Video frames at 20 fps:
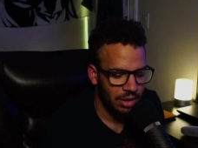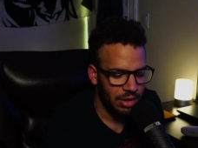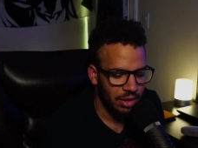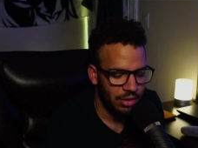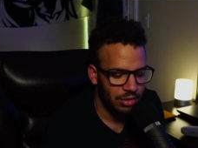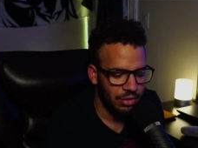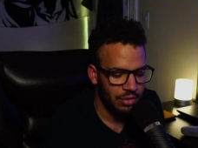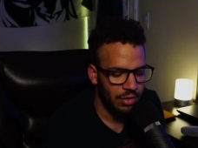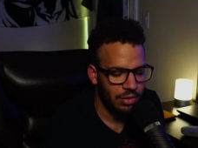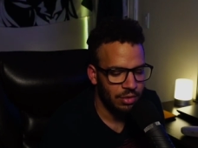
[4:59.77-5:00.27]

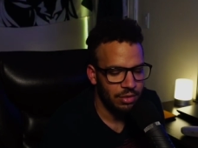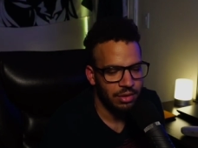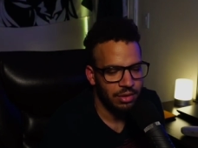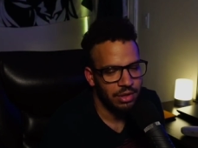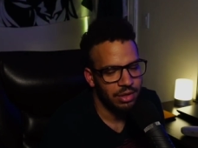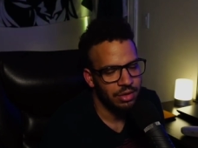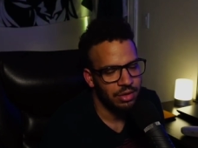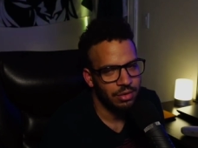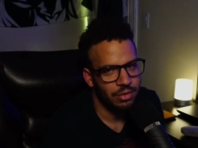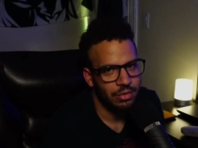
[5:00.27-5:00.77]
don't look at
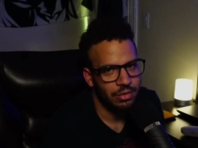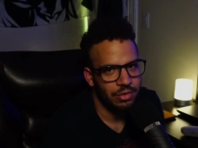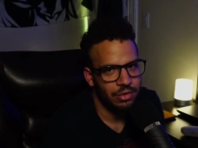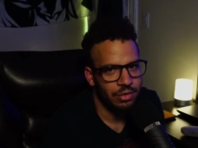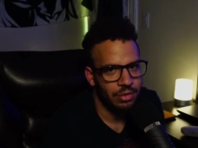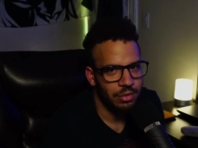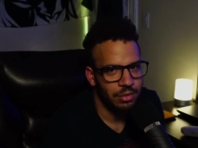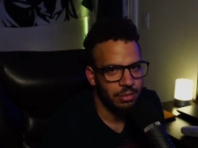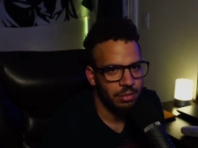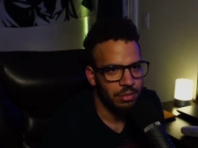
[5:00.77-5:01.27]

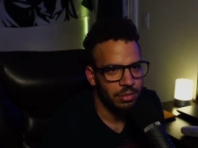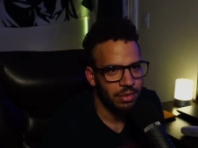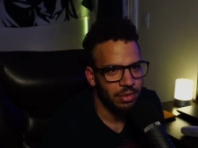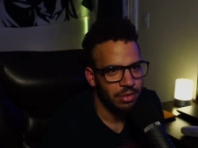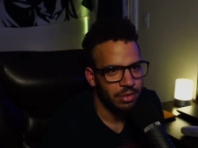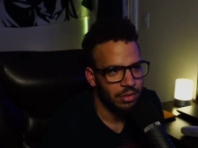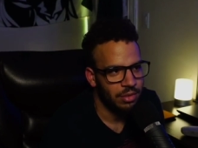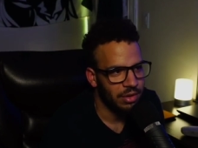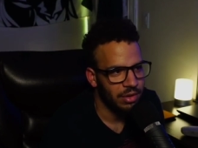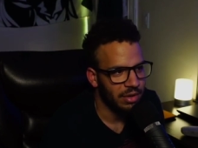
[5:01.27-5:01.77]
YouTube
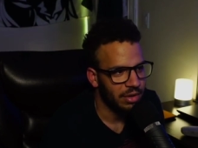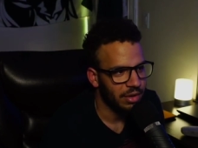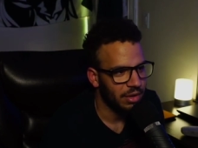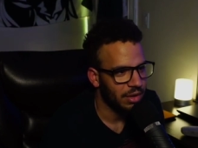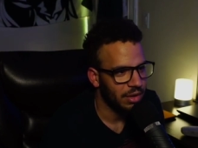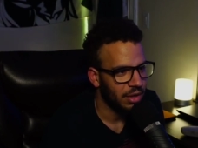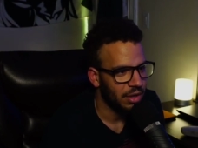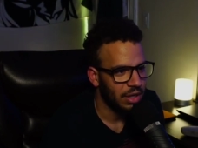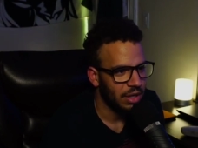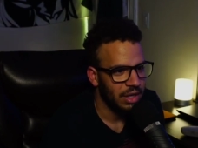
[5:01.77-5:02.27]
or
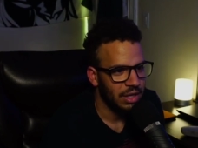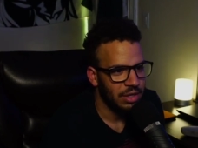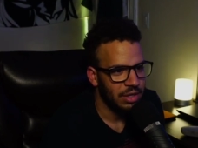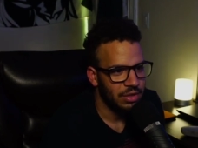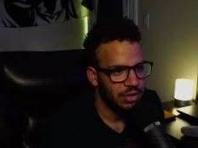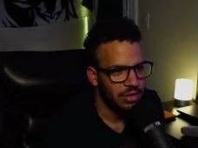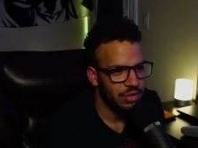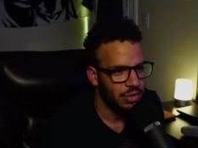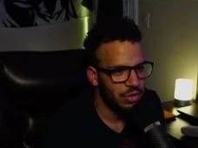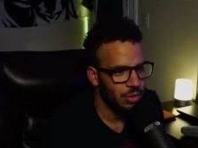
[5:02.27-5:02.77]

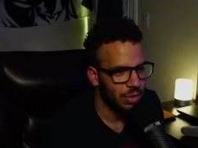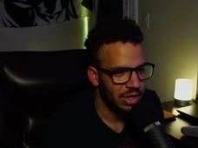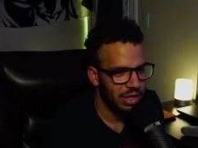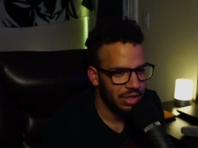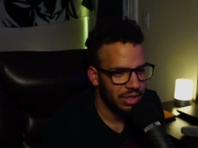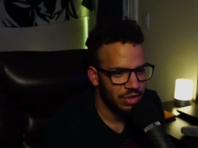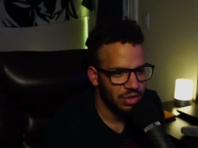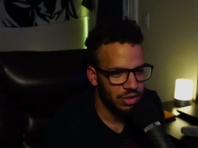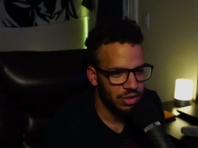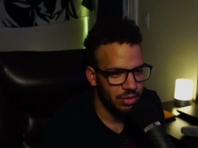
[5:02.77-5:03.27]

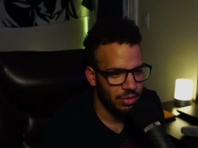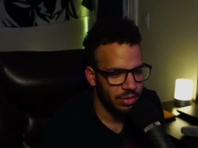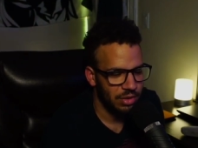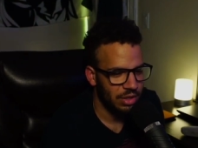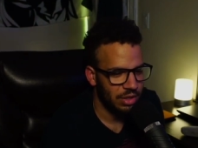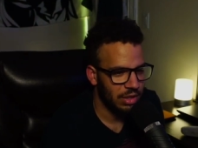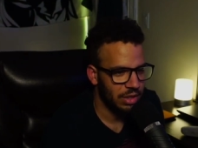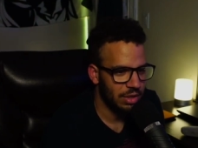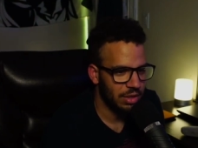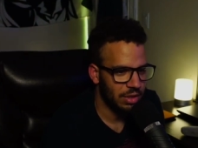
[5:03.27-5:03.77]
Twitch or